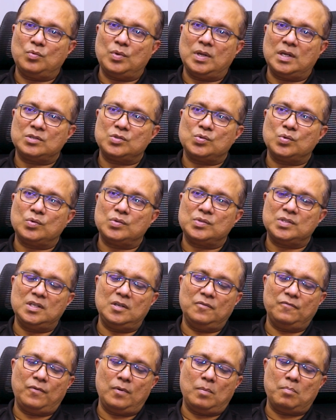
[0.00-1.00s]
we are
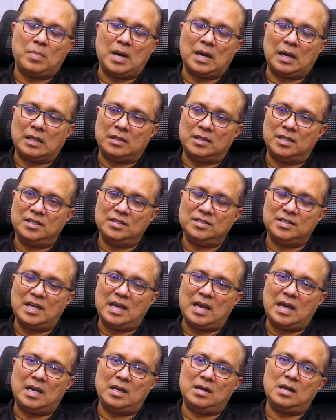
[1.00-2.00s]
sourcing from Bangladesh
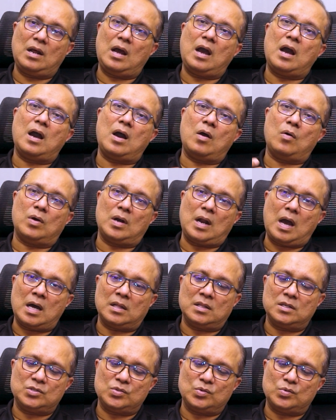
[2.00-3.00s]
and our
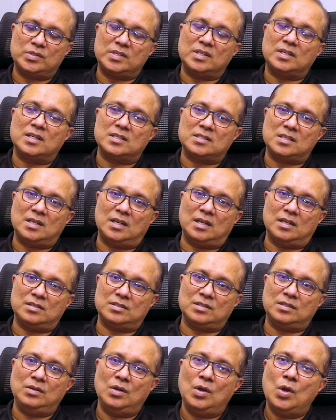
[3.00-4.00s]
other sourcing
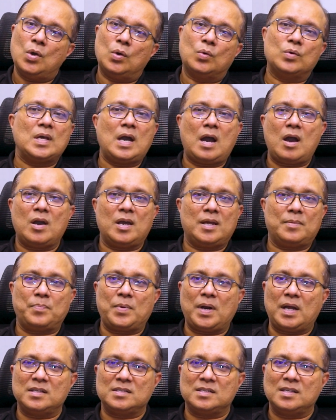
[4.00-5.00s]
destination with a higher
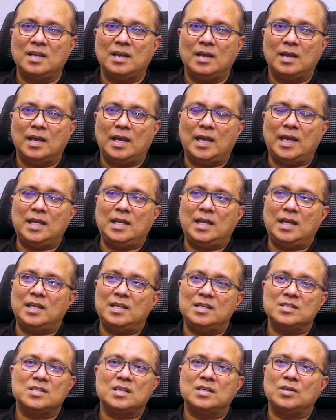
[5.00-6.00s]
price. It
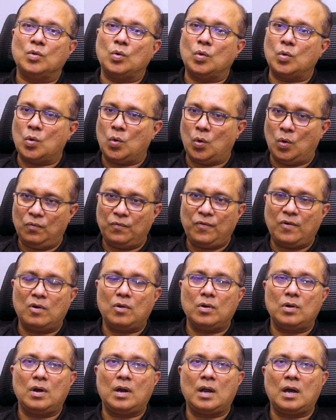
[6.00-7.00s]
is a no-go
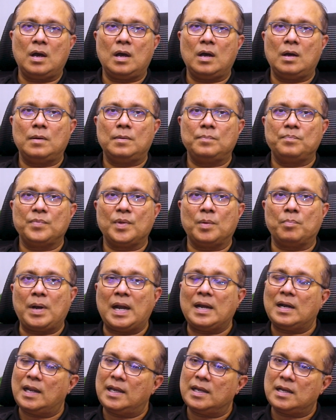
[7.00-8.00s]
for a
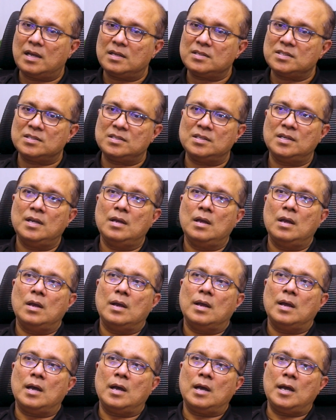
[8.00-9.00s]
brand like us.
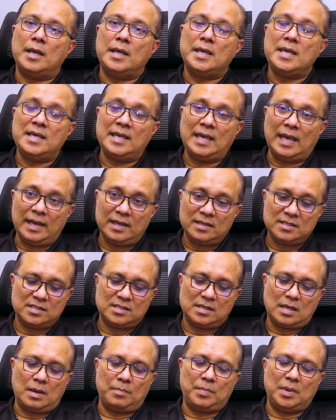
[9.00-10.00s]

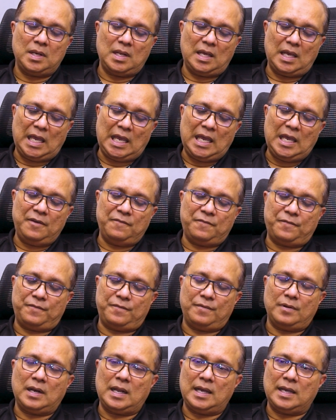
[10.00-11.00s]
Yes, if
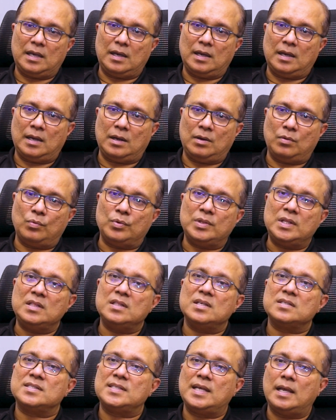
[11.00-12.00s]
within
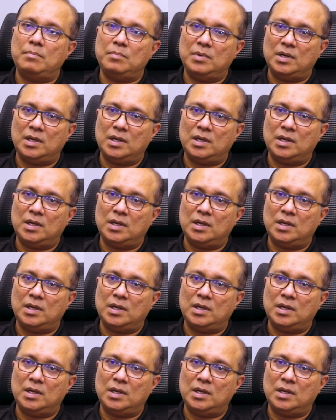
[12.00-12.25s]
the same